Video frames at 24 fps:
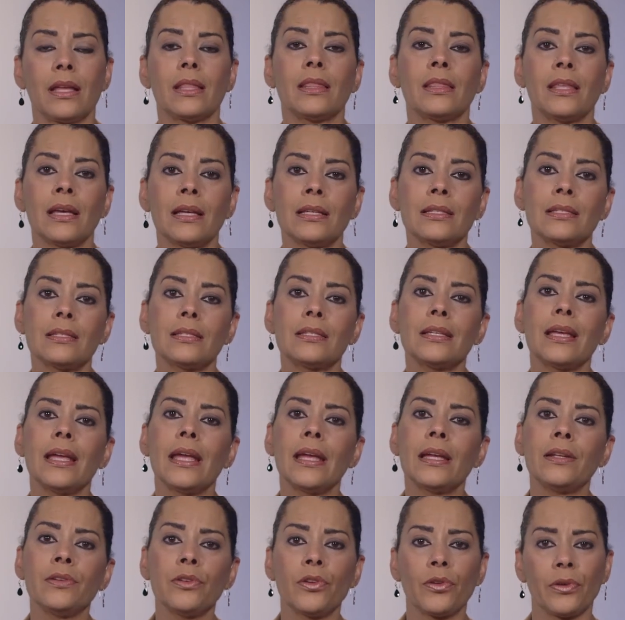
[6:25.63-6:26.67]
thus
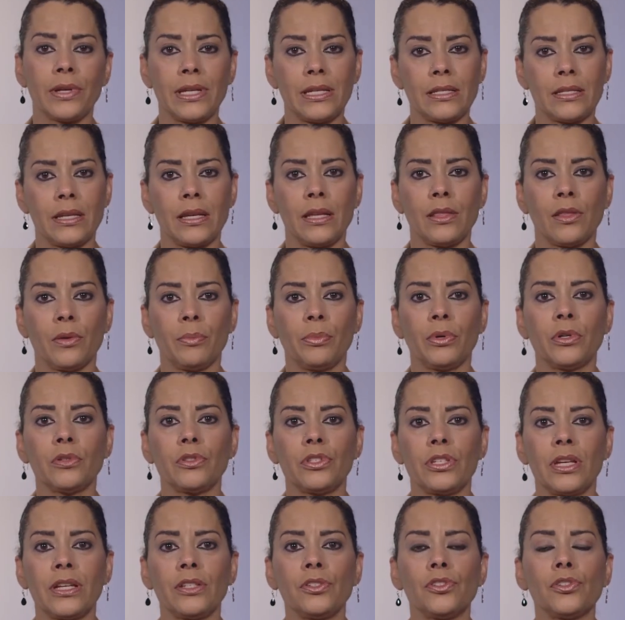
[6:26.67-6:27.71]
increasing the
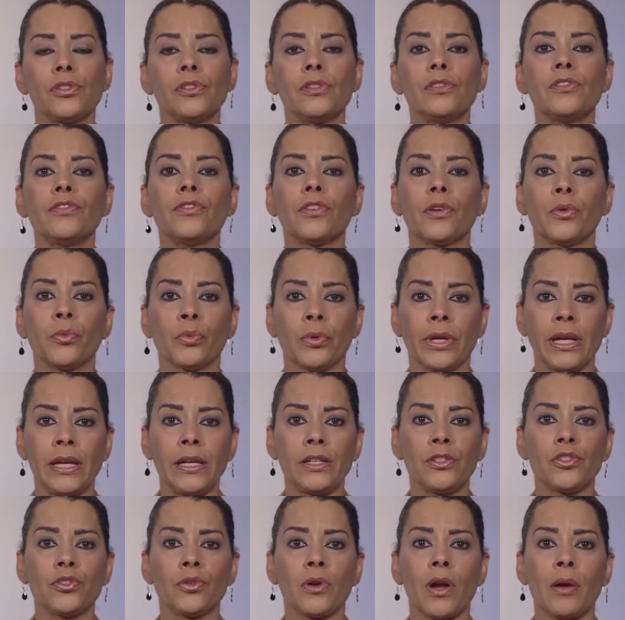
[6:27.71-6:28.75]
potential for
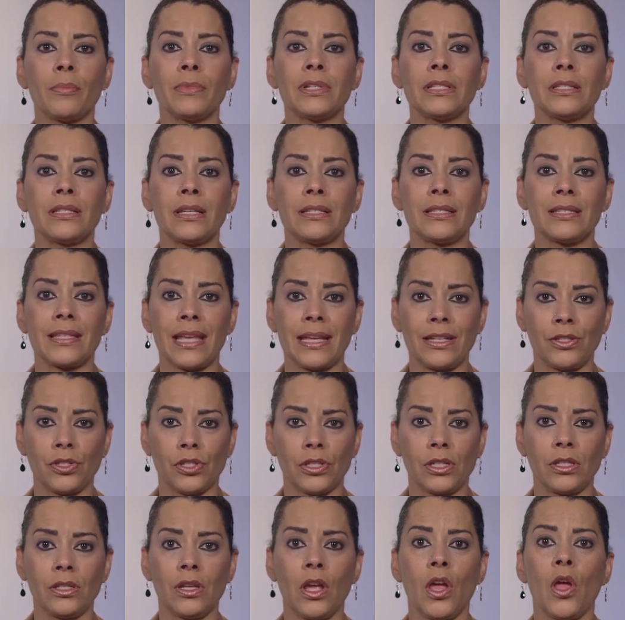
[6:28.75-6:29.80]
re-traumatization